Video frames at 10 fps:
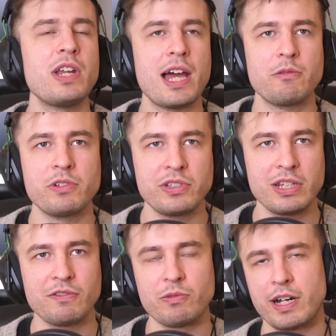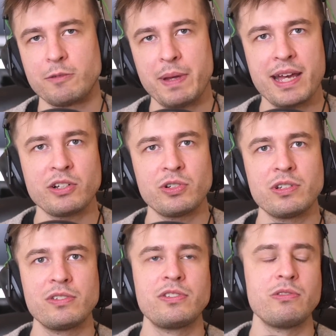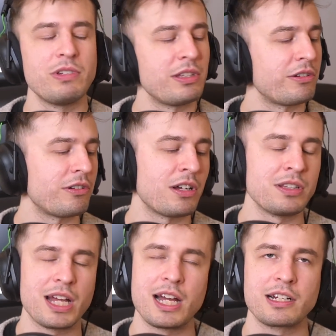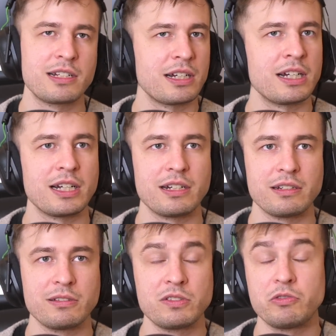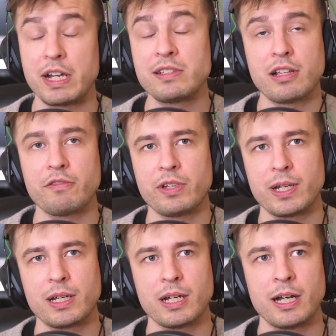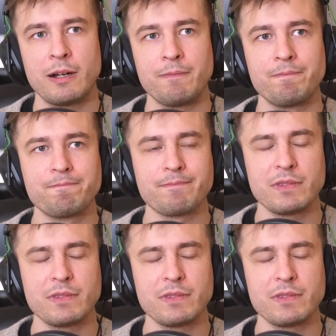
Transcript: do not receive direct patches to either unlock uh, great stuff like um,